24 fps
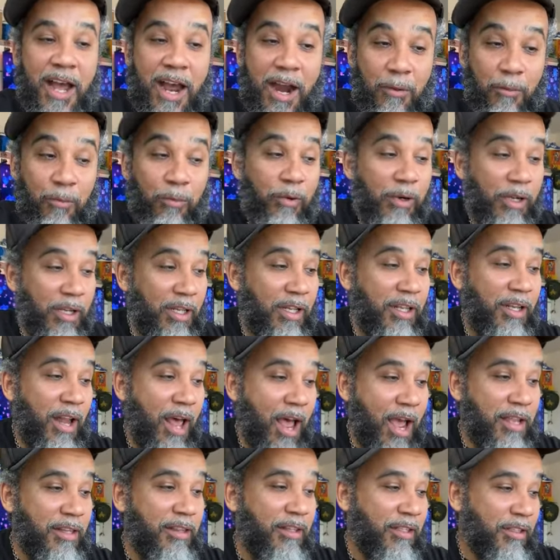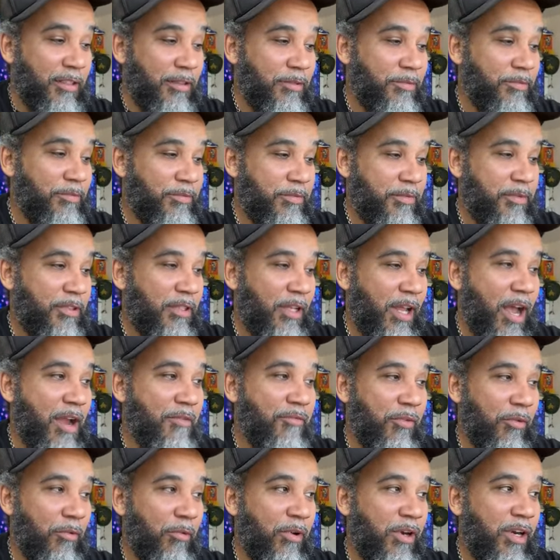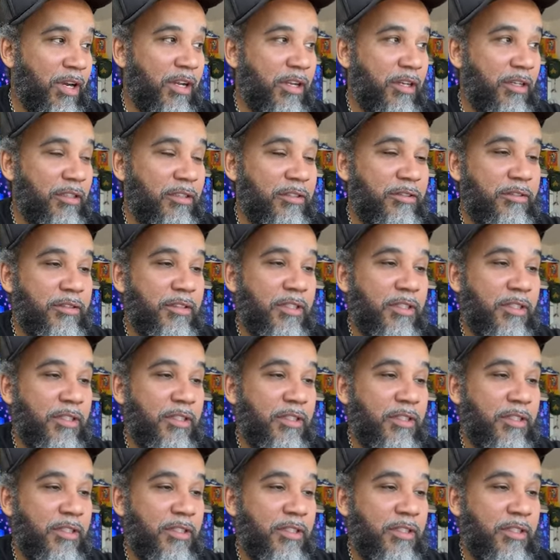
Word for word: I really like them. Like for real.